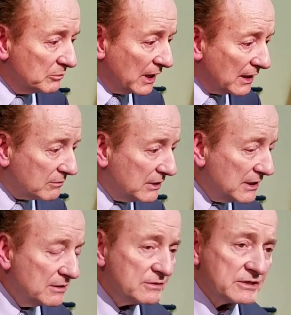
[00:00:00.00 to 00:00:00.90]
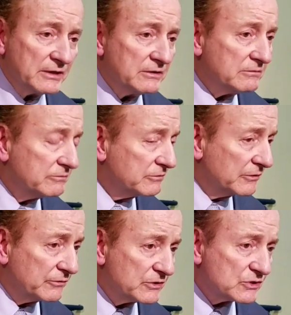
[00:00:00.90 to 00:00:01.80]
backgrounds and
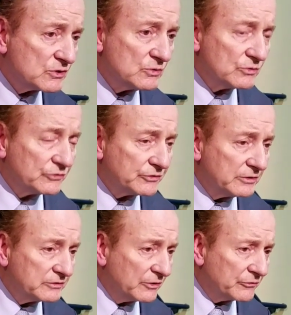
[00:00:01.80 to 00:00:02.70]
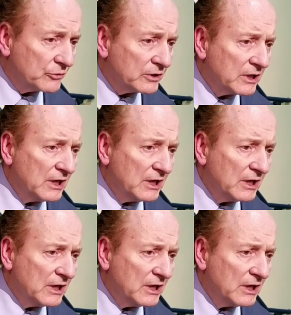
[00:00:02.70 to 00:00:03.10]
different schools and so forth,